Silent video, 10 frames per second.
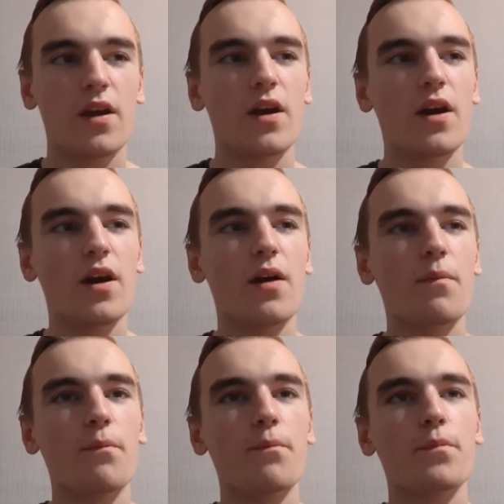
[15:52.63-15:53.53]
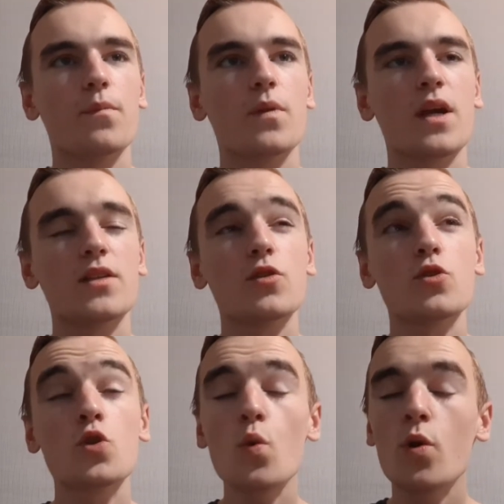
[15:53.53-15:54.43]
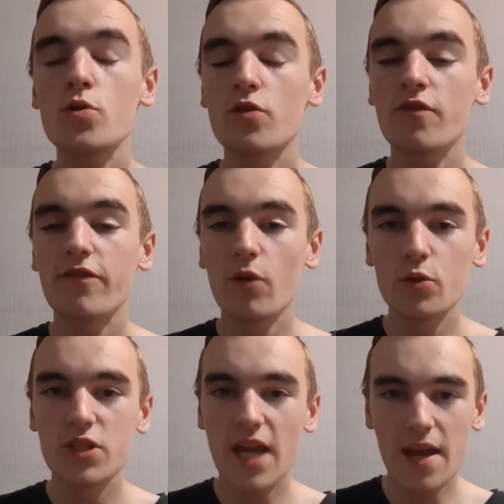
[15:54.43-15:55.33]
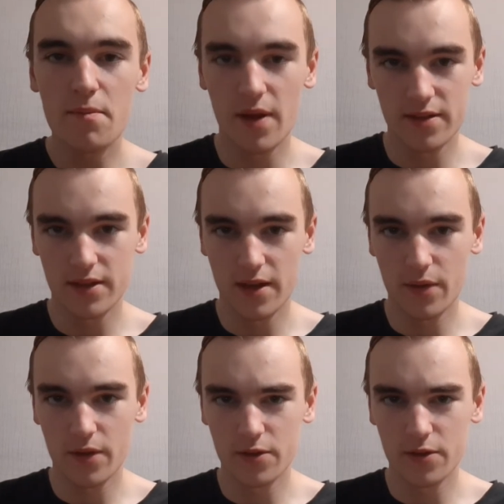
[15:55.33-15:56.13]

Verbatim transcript: Um, it does 248 miles an hour though,